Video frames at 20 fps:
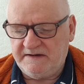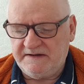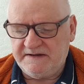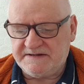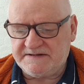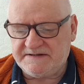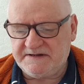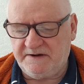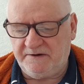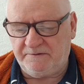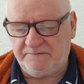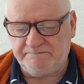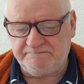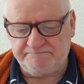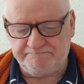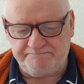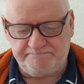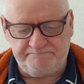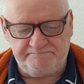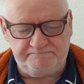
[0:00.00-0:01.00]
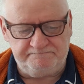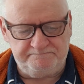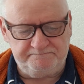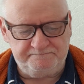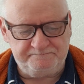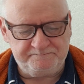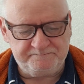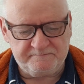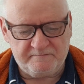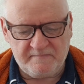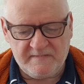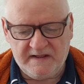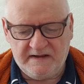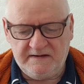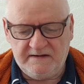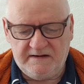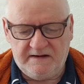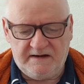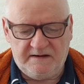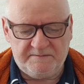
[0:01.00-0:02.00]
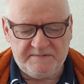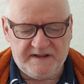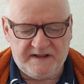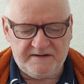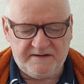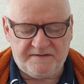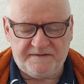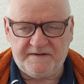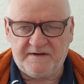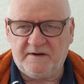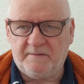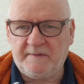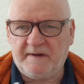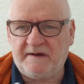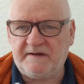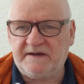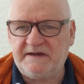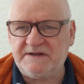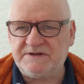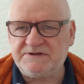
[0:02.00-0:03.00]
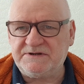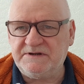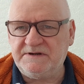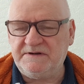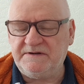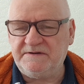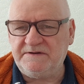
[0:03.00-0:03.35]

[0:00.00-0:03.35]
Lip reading: So the other thing about kitchen